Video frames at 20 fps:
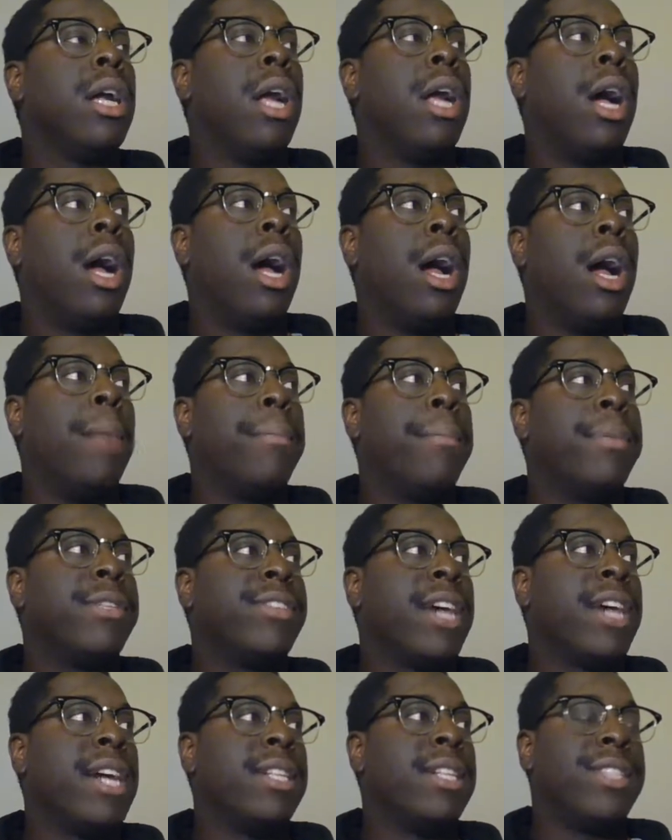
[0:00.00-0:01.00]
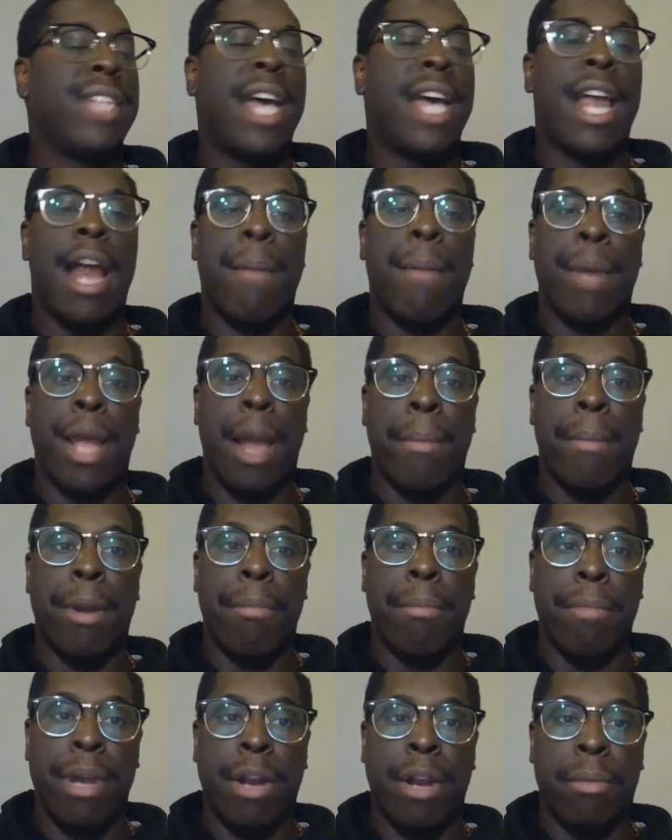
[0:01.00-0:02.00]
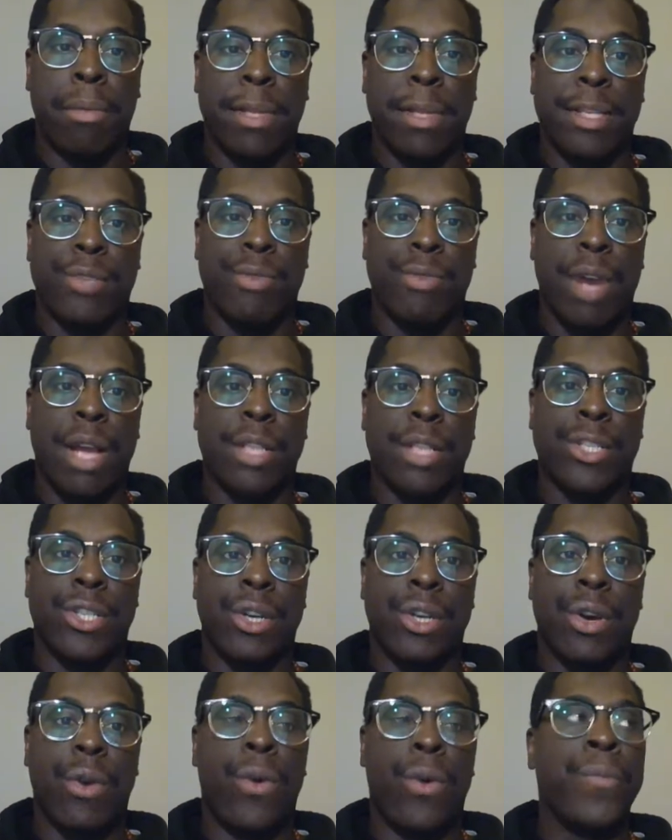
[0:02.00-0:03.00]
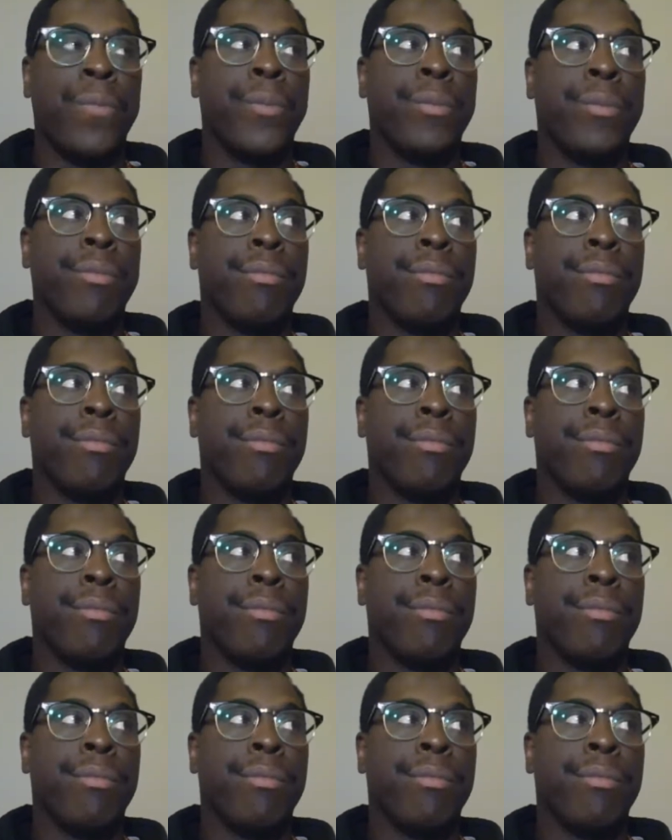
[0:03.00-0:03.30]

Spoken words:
Besides that, I'm a minimalist, right? So,